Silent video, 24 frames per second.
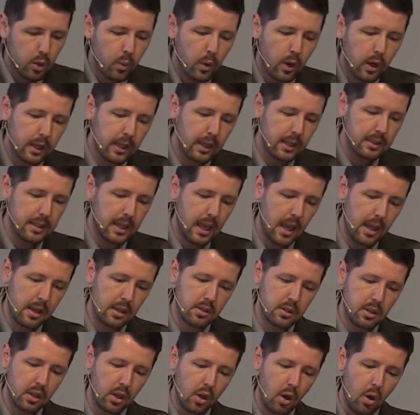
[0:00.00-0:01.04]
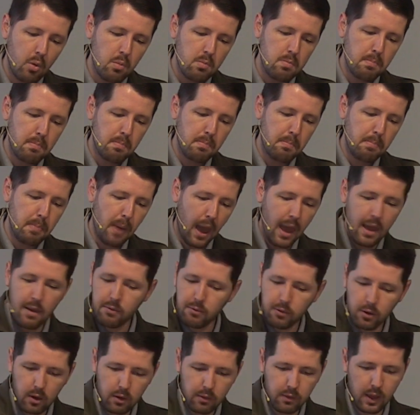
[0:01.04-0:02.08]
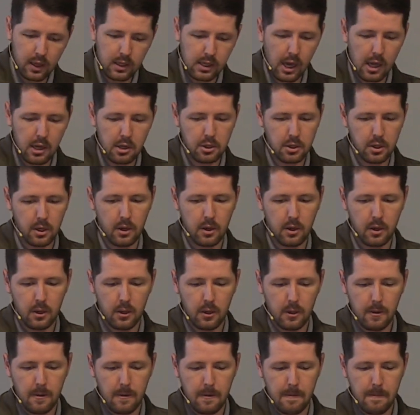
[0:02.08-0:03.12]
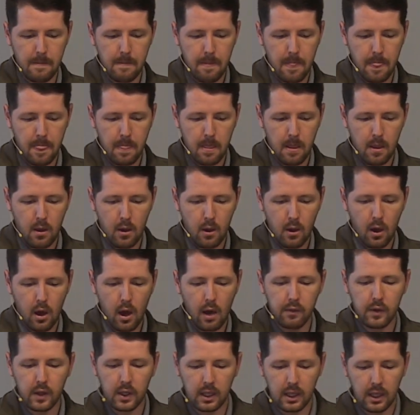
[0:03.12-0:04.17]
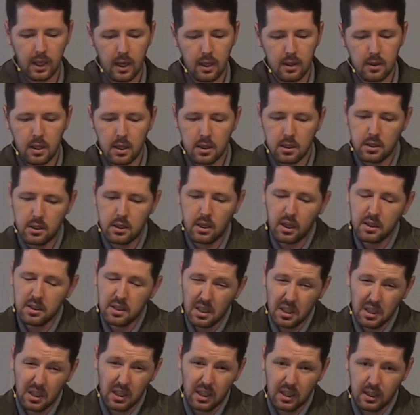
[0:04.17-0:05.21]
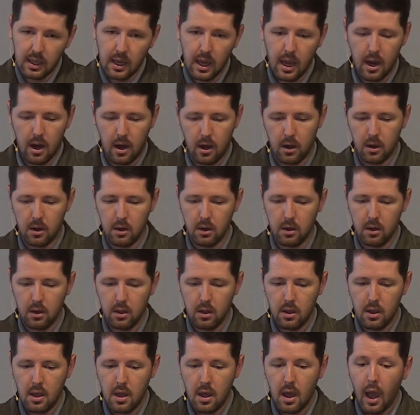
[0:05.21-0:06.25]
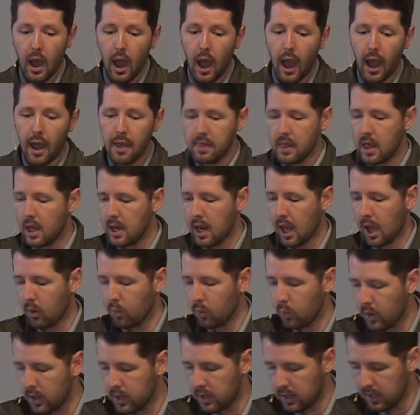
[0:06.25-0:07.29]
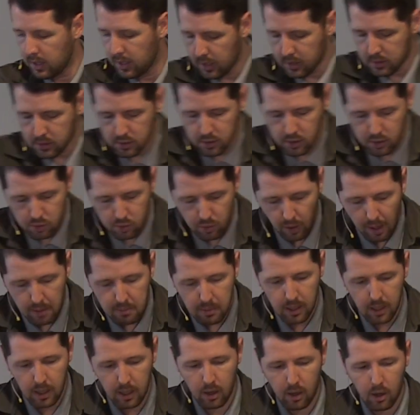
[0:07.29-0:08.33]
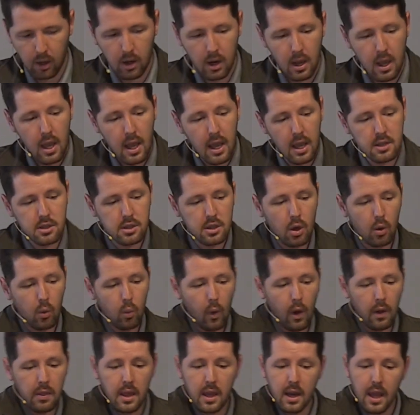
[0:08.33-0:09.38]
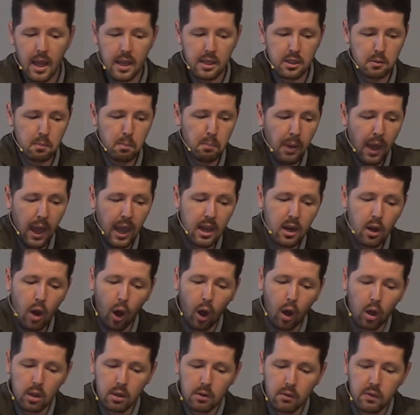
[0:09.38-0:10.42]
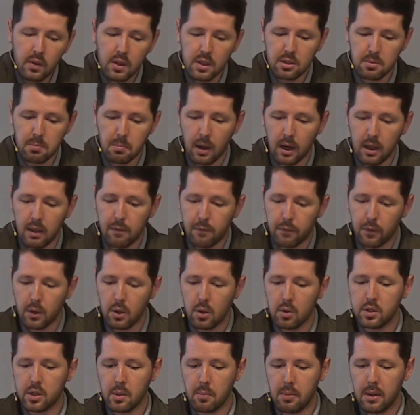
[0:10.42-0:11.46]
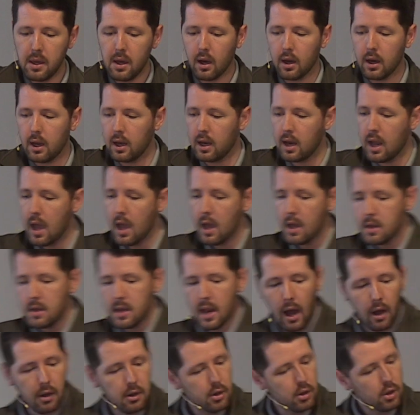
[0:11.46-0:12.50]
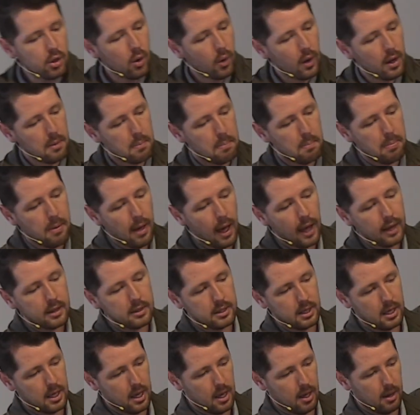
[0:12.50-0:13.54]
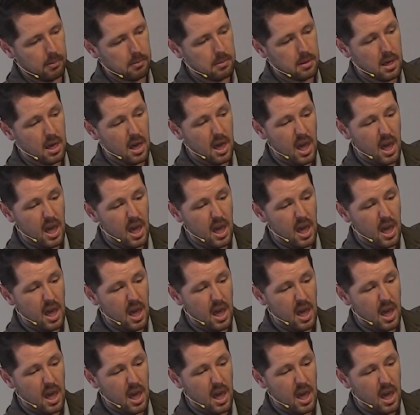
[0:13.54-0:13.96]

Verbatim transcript: work it takes to go pay for a vacation of a kid that doesn't care. And then now, what it's describing here is the one that has paid all of this money for you to be on it. Now you're going back to him